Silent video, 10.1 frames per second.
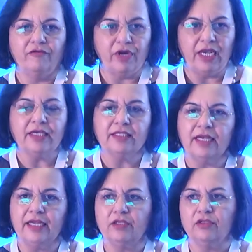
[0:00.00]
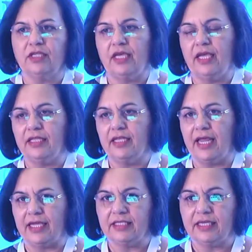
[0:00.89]
really exciting to see in the
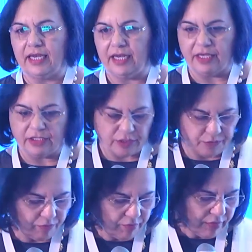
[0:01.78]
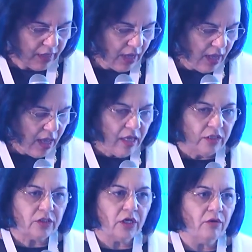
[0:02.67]
next 10 years.
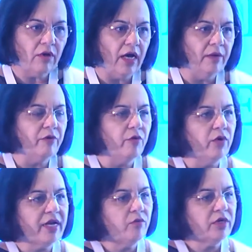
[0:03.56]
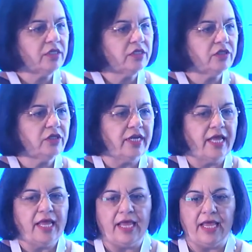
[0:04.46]
So what I want to do
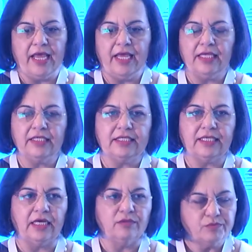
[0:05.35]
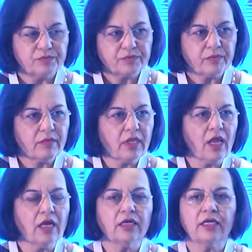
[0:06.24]
today is
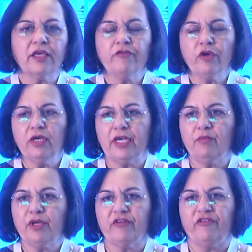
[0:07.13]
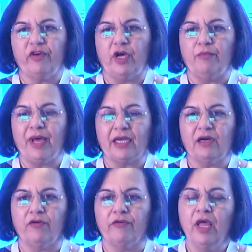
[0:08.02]
give you a little bit of
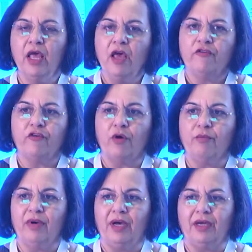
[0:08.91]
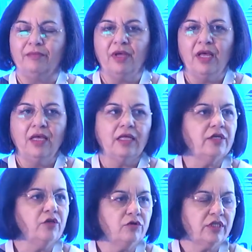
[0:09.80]
background from a
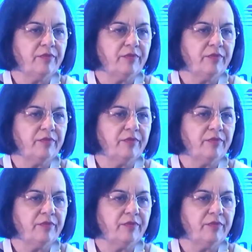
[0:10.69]
user